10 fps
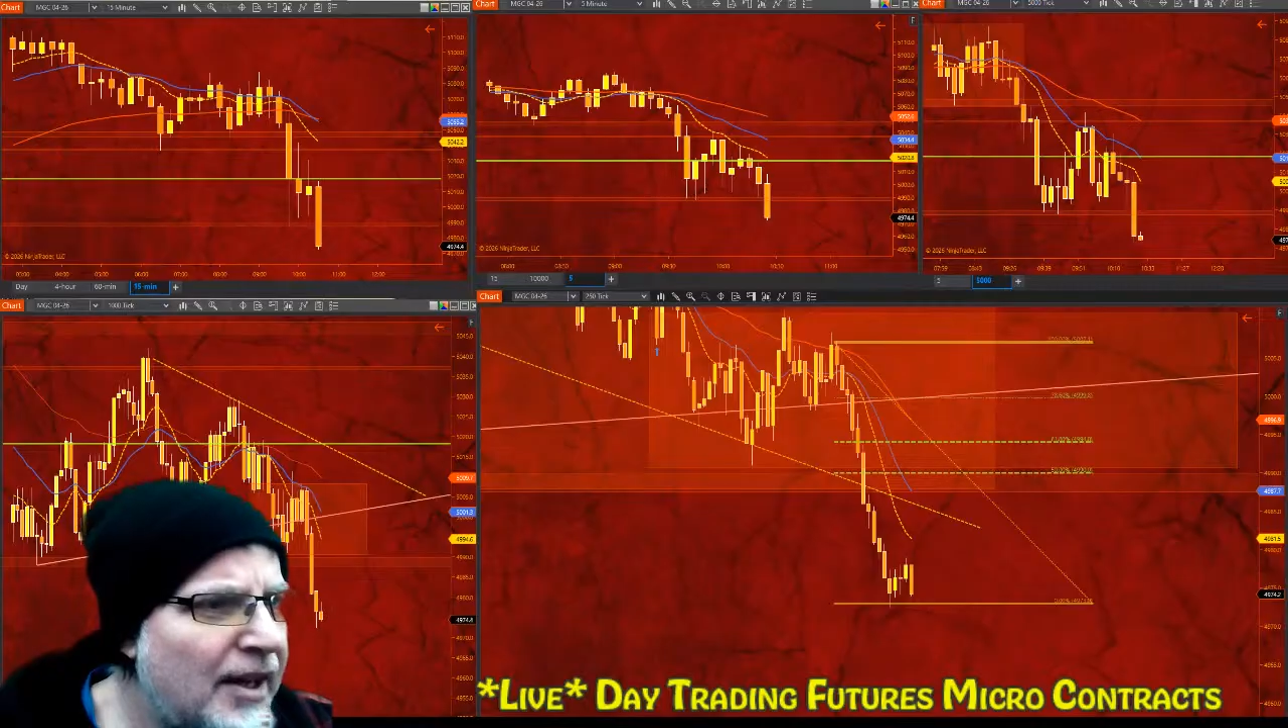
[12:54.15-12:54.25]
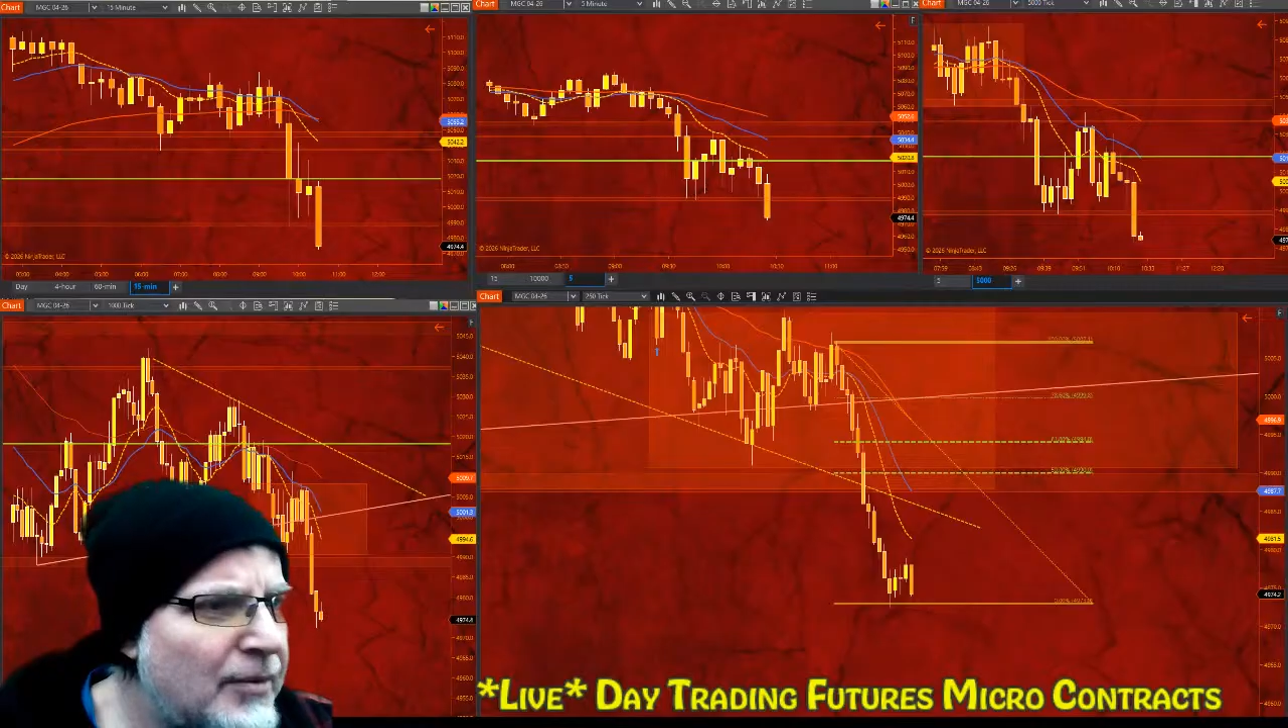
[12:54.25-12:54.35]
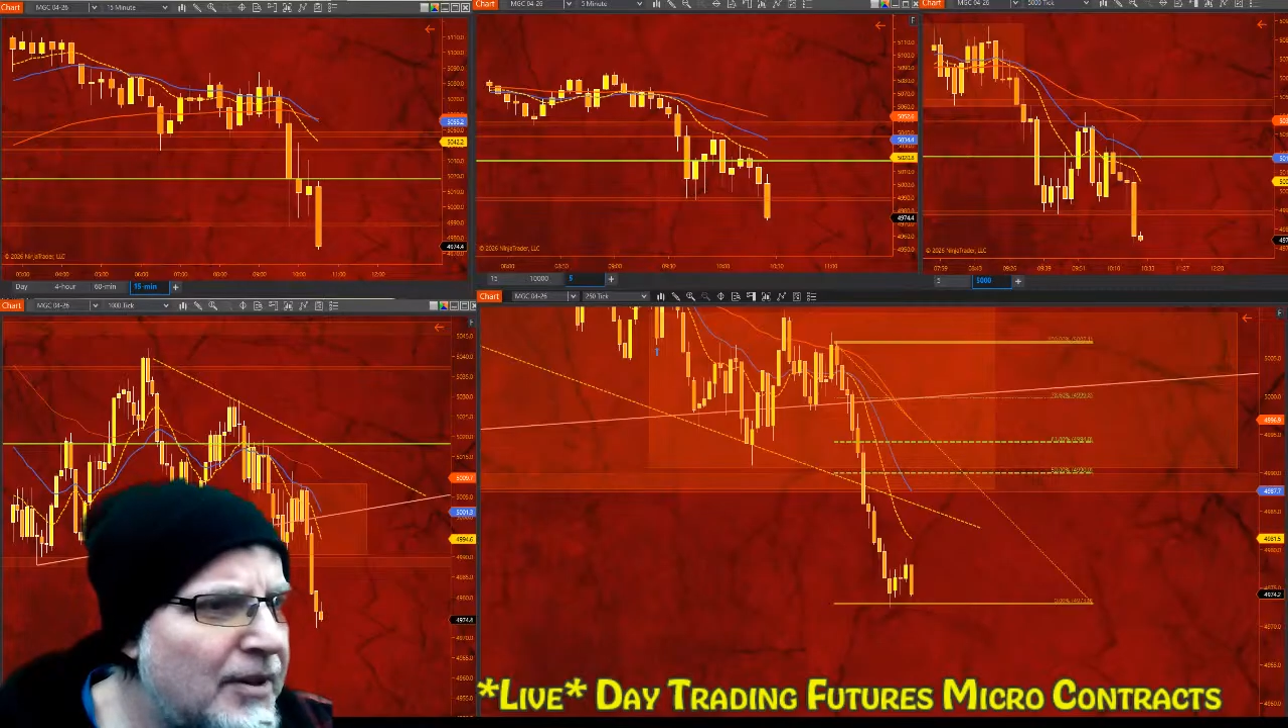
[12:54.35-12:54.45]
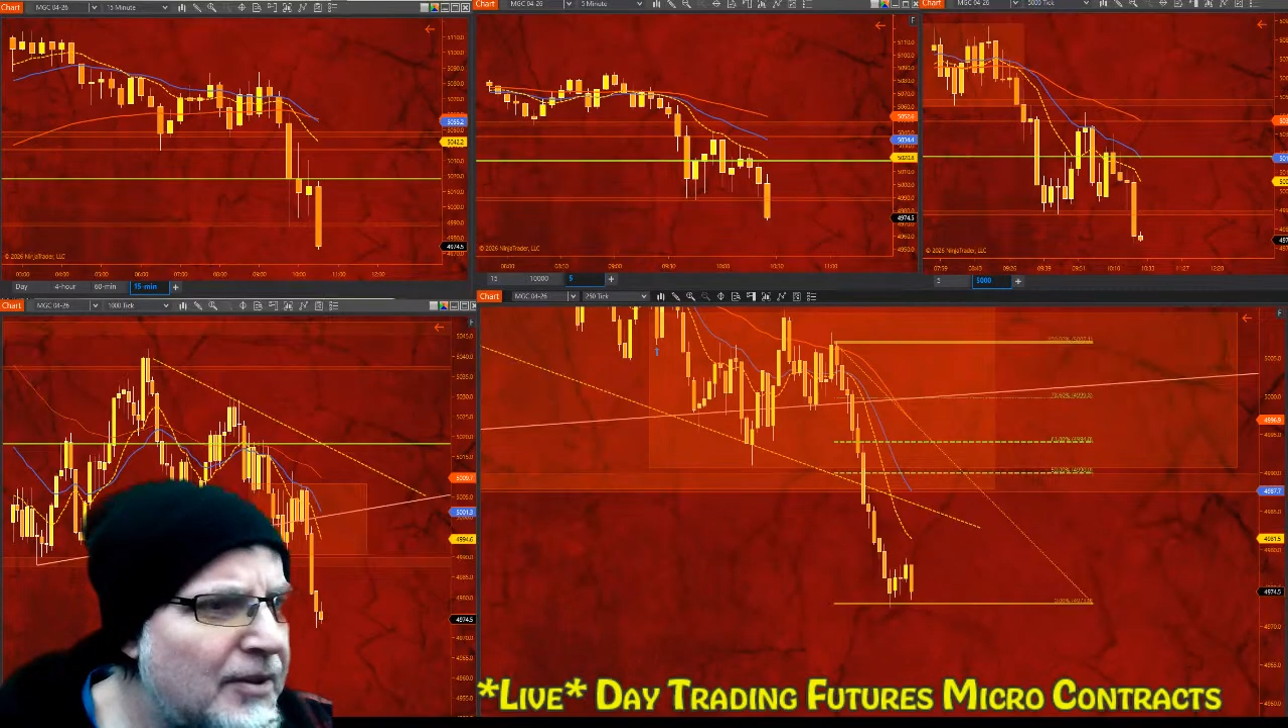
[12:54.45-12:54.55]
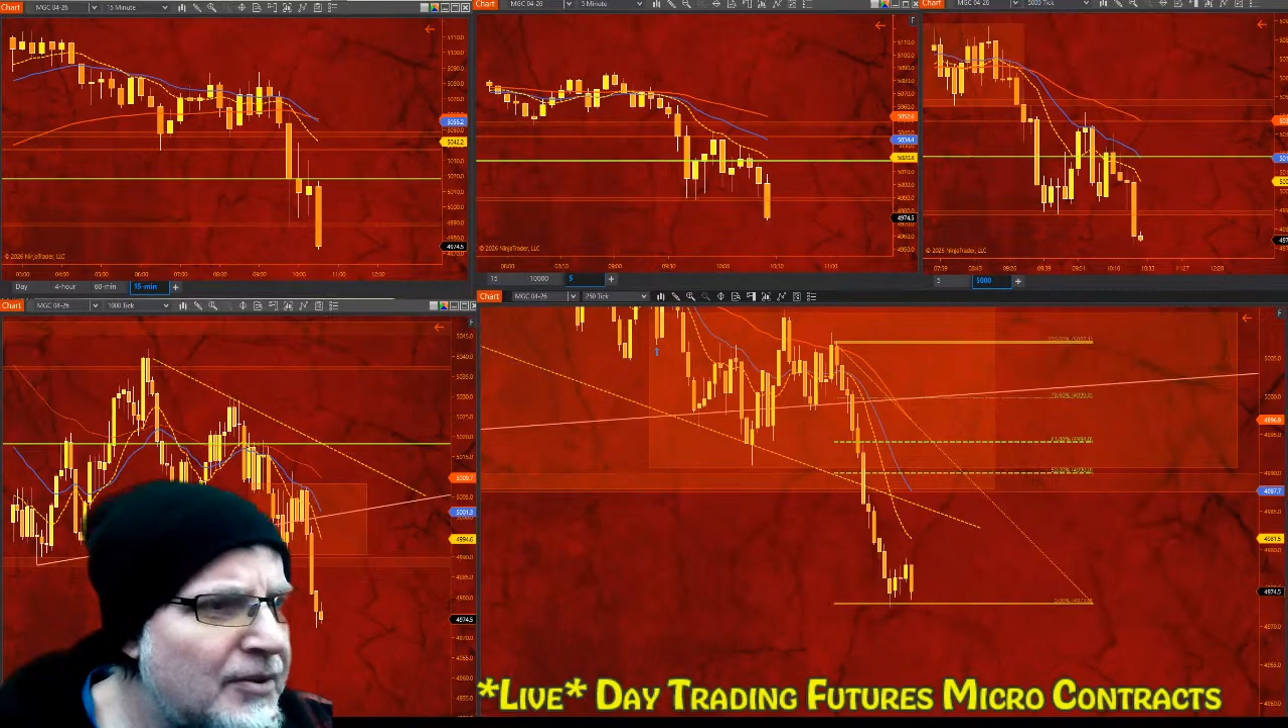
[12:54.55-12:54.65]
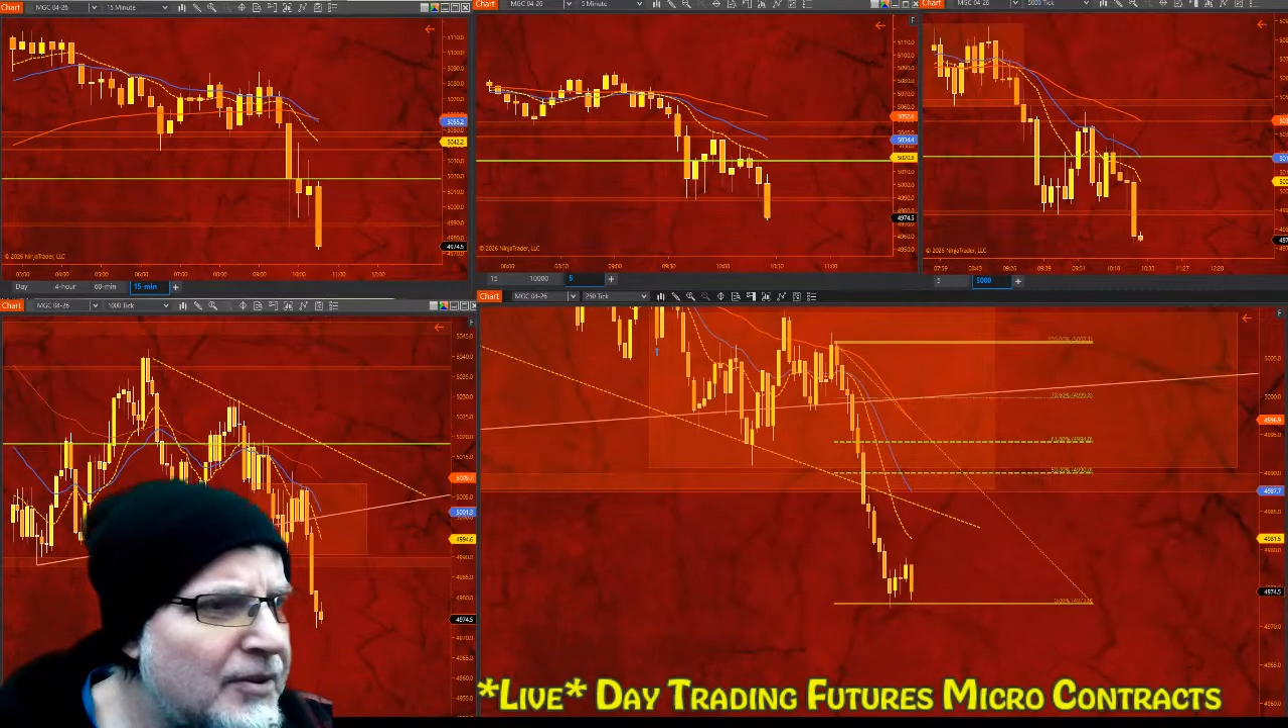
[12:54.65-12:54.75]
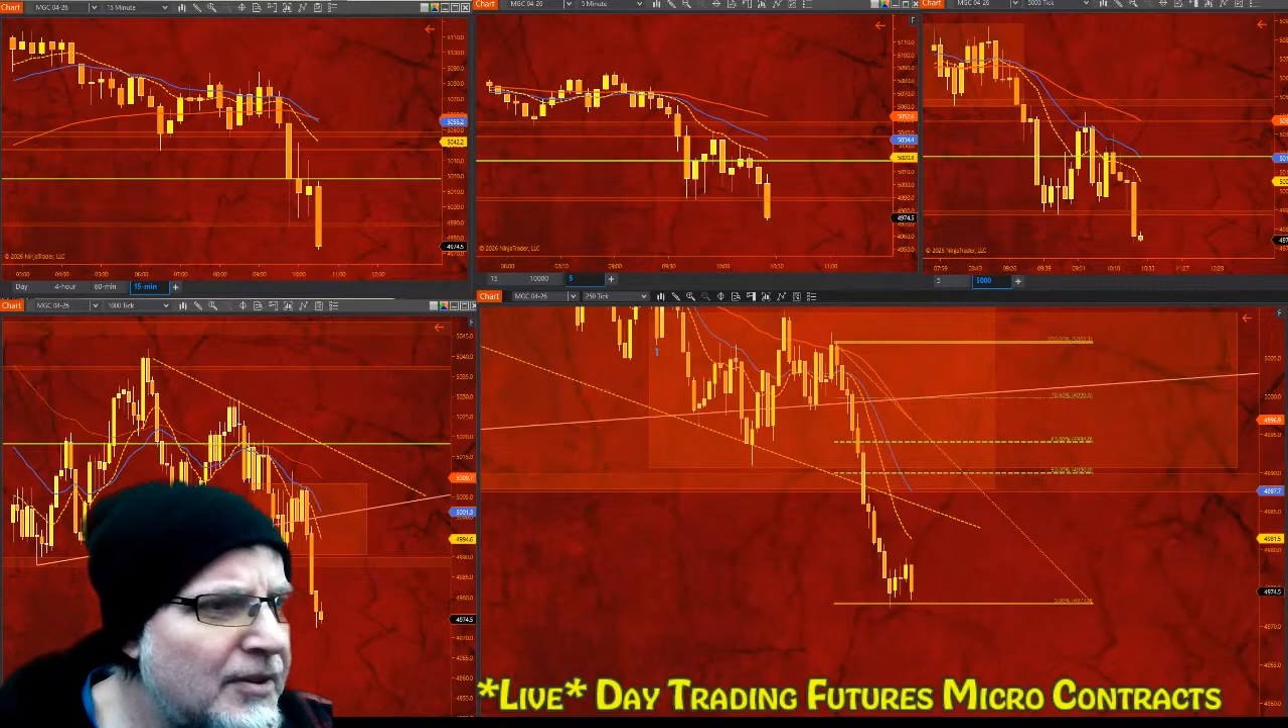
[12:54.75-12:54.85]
risk.